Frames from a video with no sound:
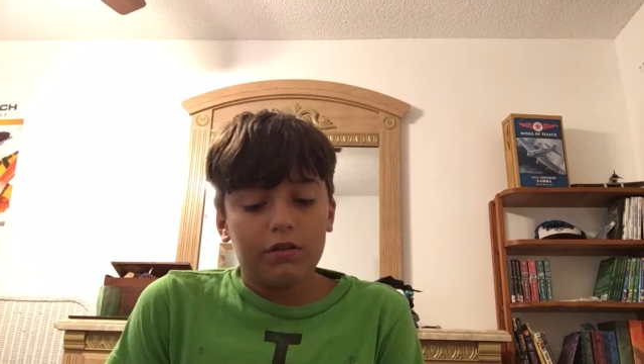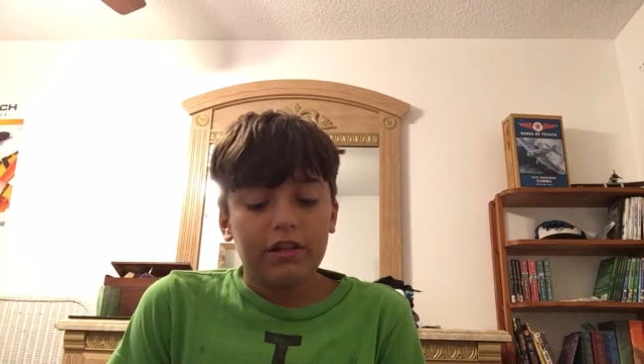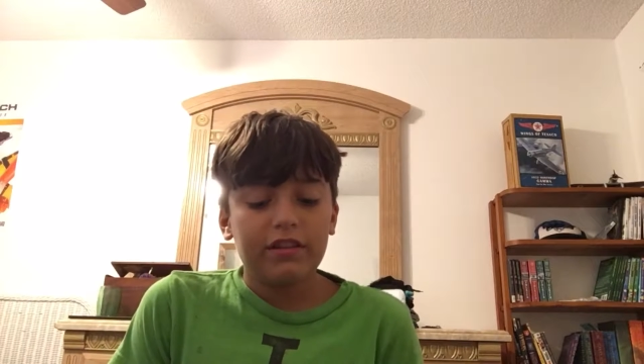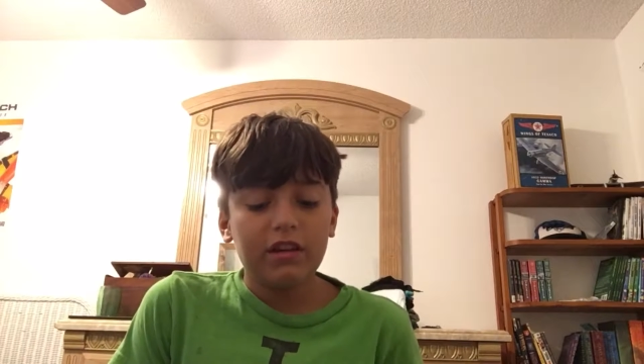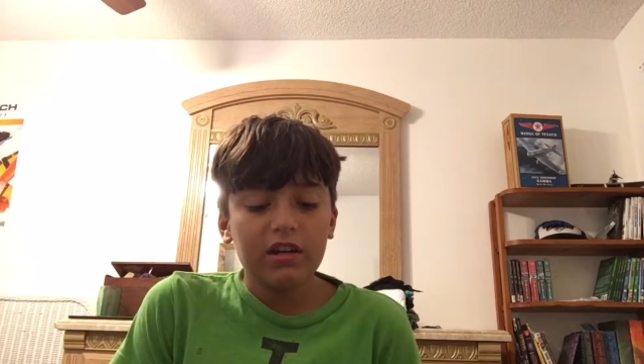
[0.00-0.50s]

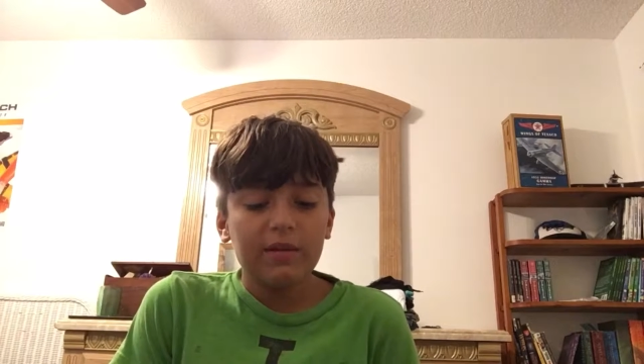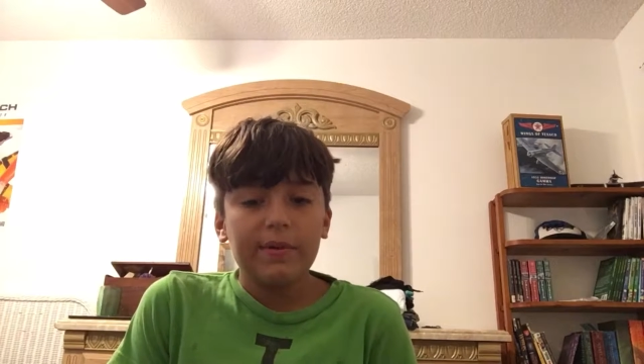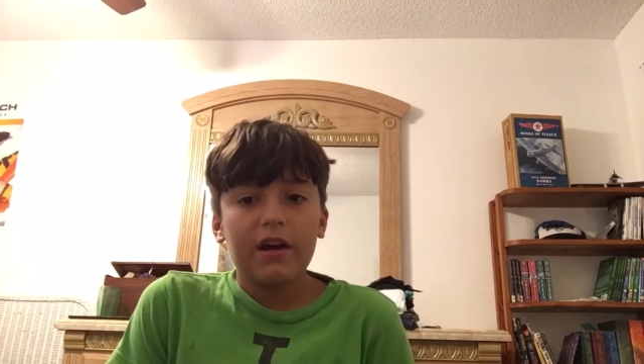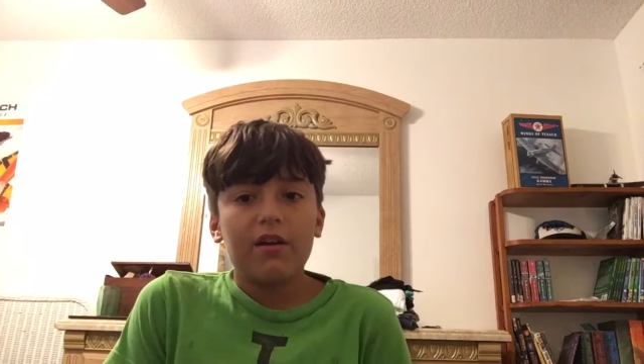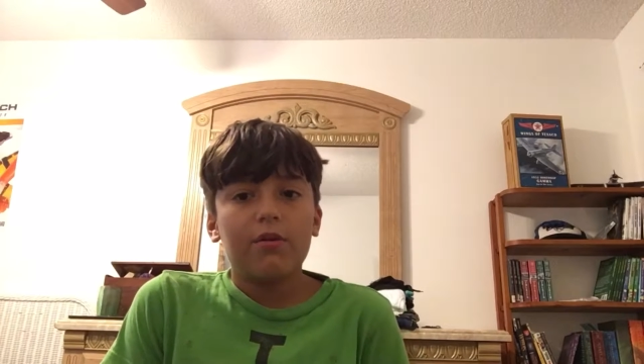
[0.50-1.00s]
let's talk
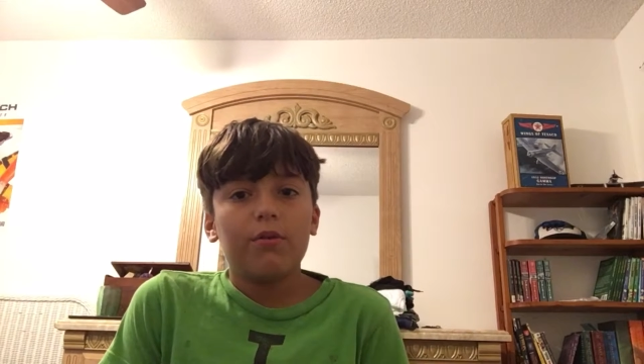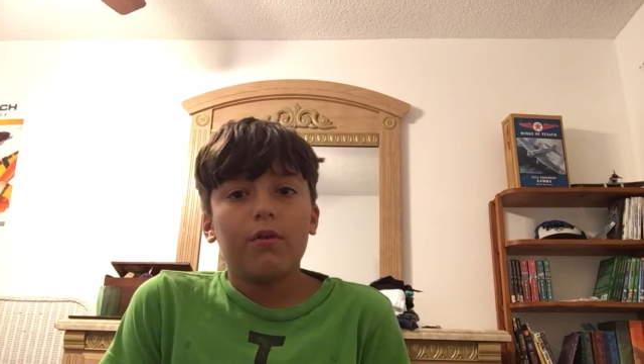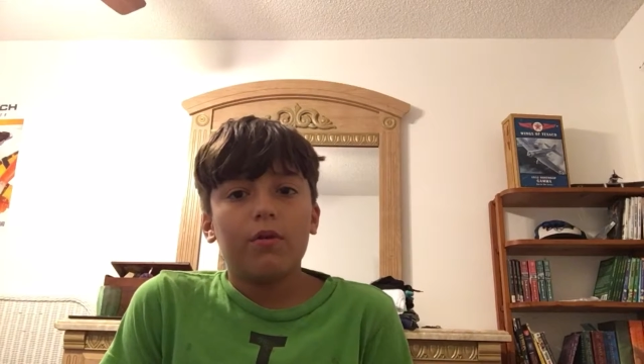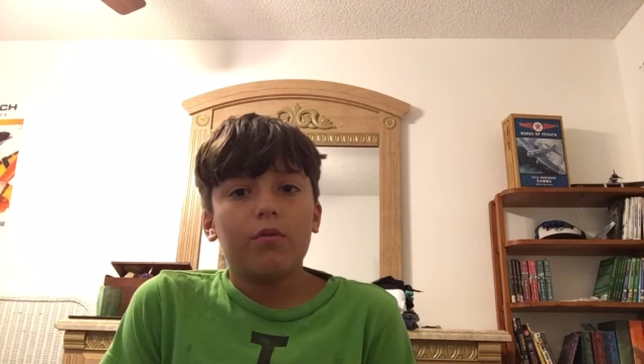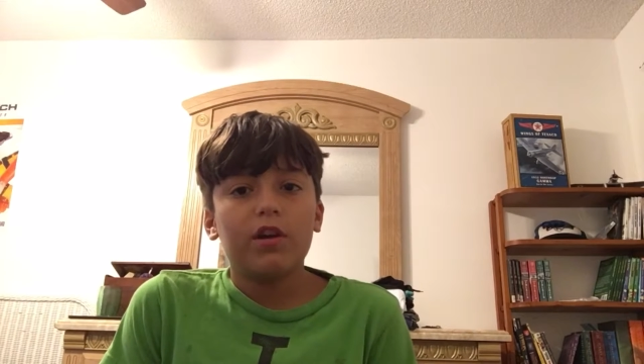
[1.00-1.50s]
about
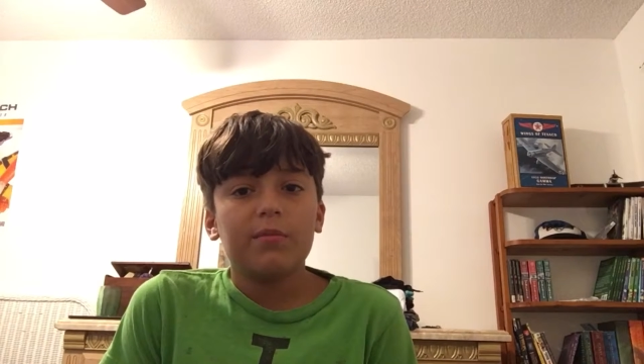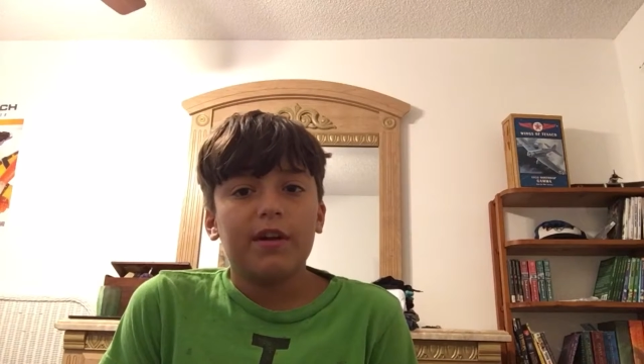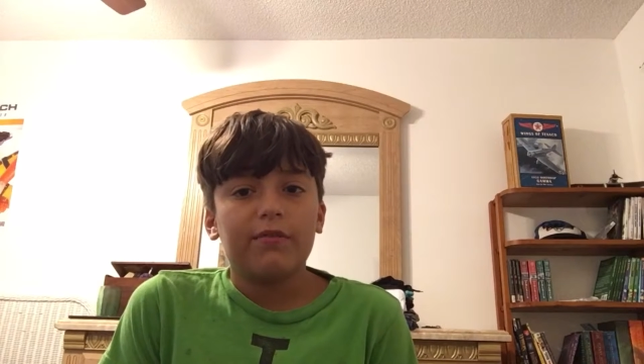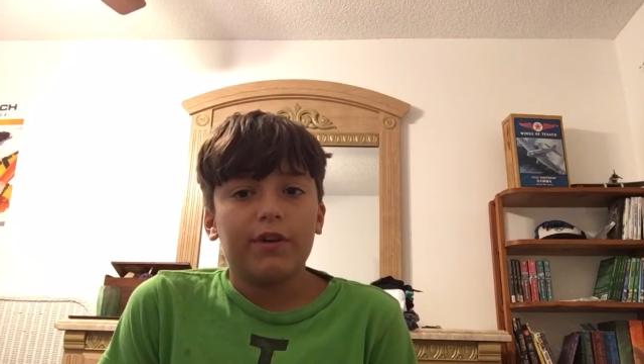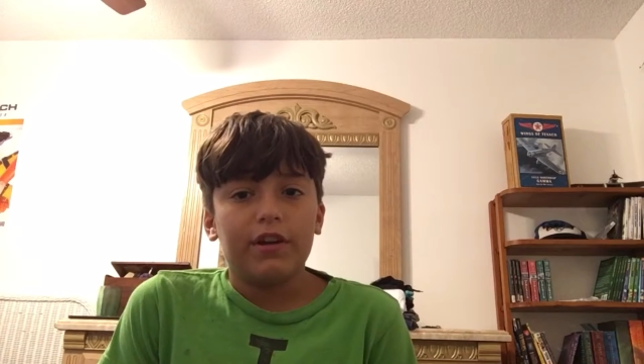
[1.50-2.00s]
one of
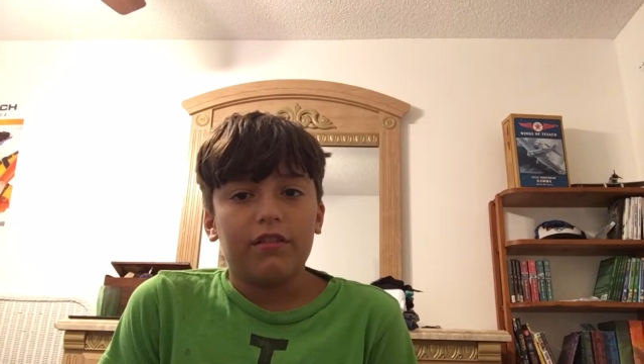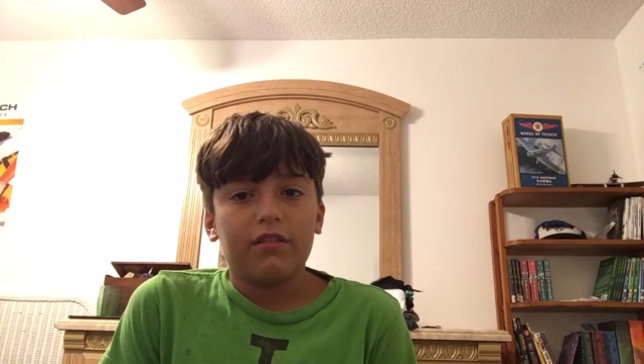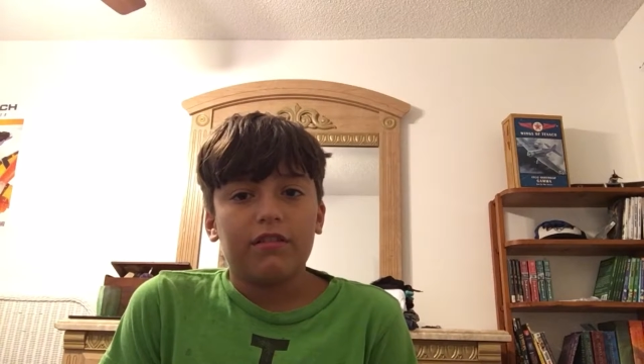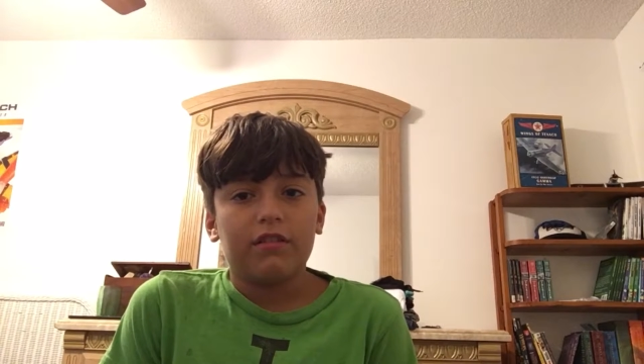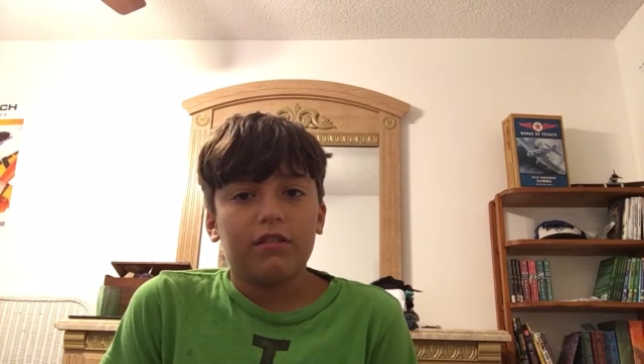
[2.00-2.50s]
my friends,
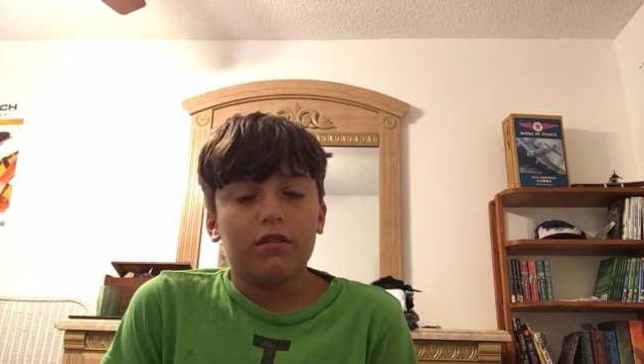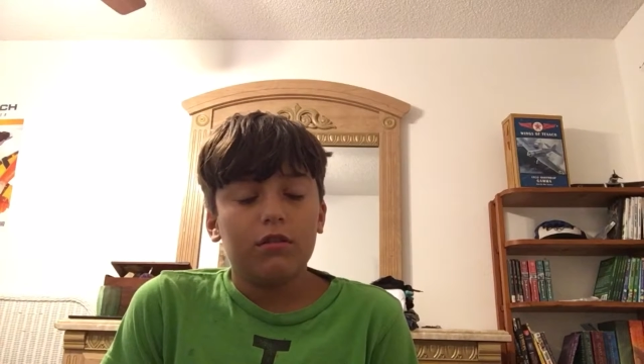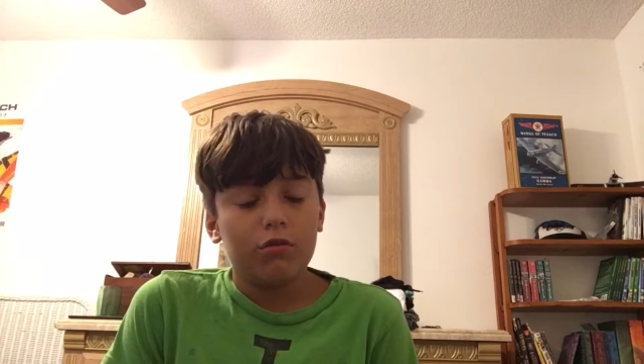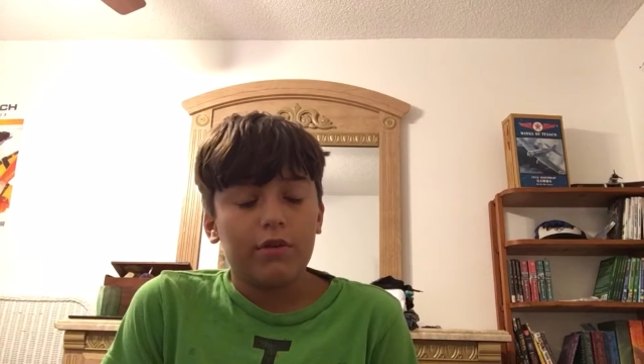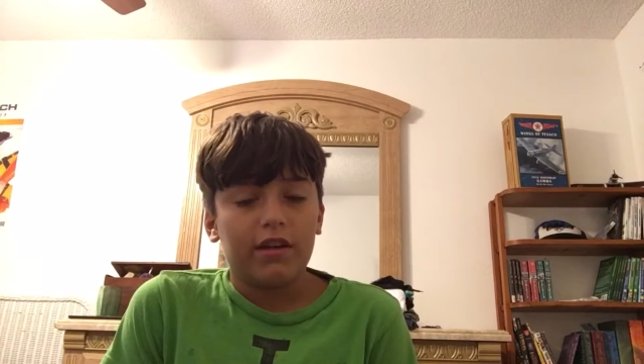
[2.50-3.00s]

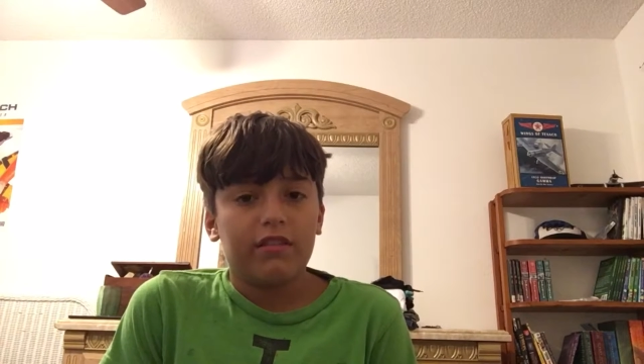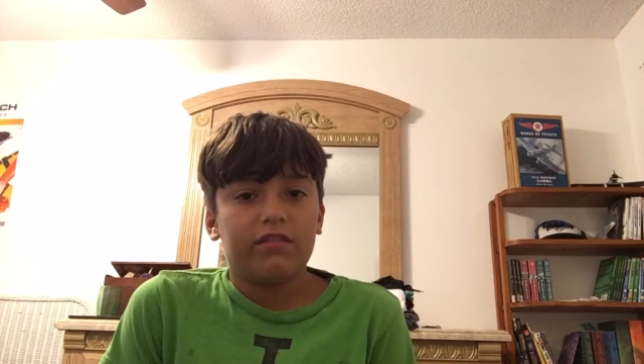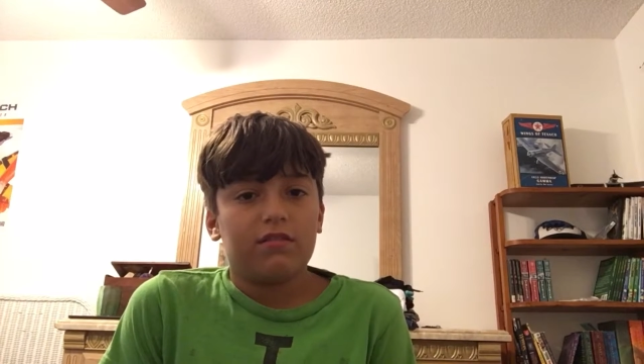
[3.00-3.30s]
Lucas.